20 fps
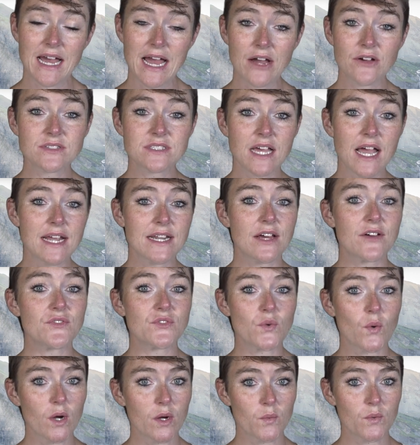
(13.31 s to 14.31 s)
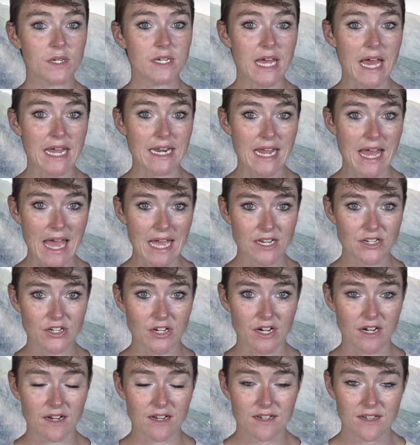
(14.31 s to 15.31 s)
outside of Norwood and
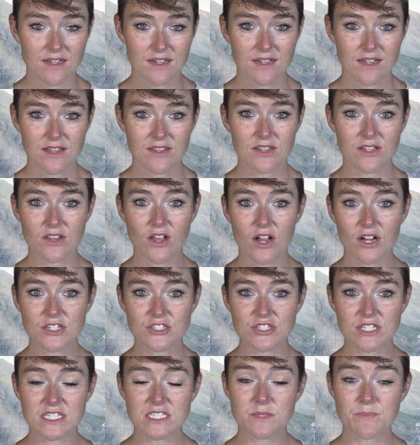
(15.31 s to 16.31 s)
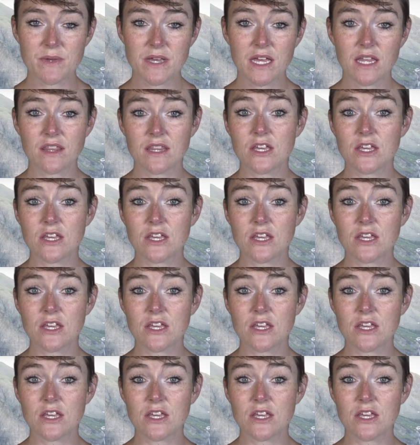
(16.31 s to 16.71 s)
Egnar, the largest being